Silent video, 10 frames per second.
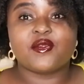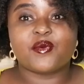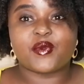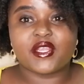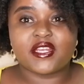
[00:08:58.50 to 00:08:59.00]

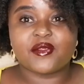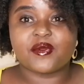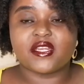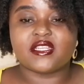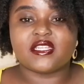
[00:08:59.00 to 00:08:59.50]

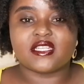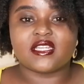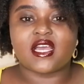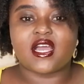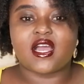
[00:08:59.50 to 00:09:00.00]
really did
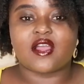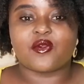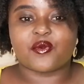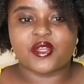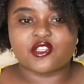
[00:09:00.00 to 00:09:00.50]
a
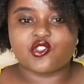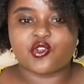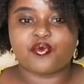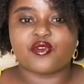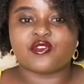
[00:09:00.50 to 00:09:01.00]
great job
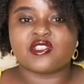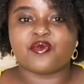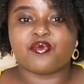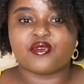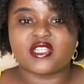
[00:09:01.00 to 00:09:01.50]
because he
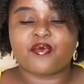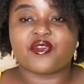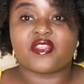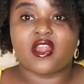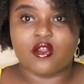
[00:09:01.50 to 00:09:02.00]
put up with
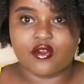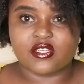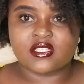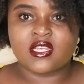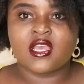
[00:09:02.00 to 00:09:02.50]
a lot.
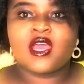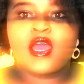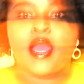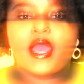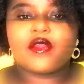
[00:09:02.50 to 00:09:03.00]

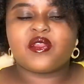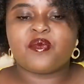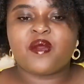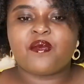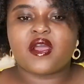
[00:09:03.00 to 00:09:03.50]
I
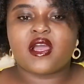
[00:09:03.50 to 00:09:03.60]
remember